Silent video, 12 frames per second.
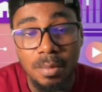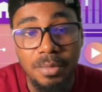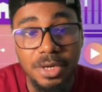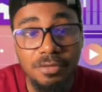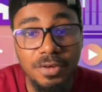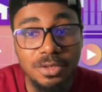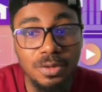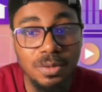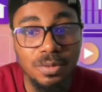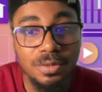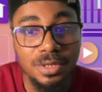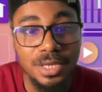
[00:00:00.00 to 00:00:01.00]
But if at
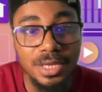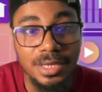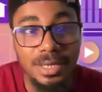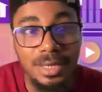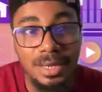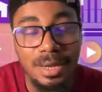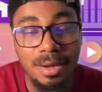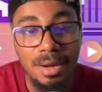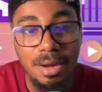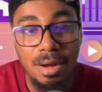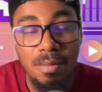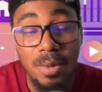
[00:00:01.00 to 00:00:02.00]
all the
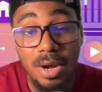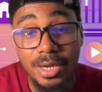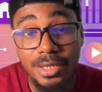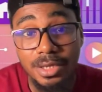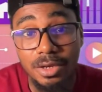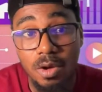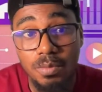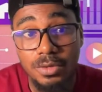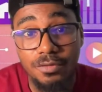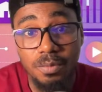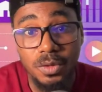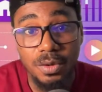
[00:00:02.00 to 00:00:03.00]
marketing comes
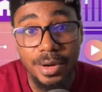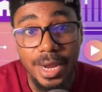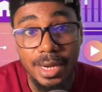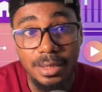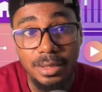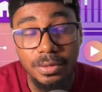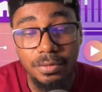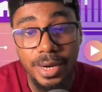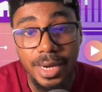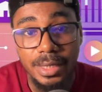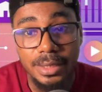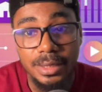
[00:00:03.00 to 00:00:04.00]
from your end,
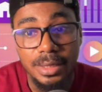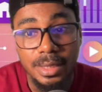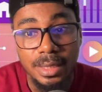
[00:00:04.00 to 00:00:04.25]
right,